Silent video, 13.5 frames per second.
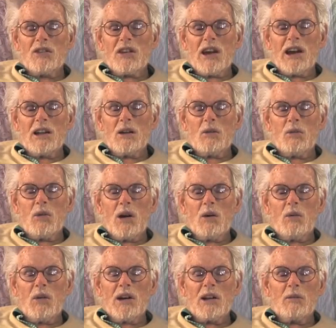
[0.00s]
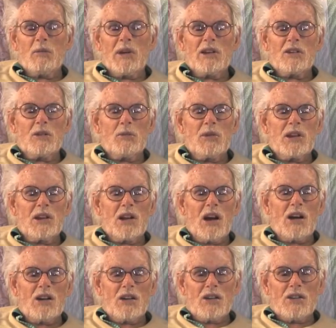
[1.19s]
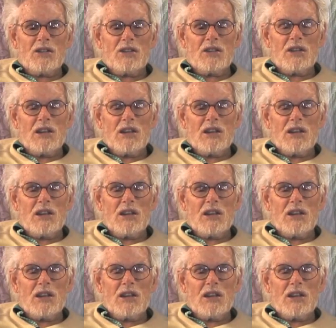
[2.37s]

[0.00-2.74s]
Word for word: kind of what, what it meant to be an artist.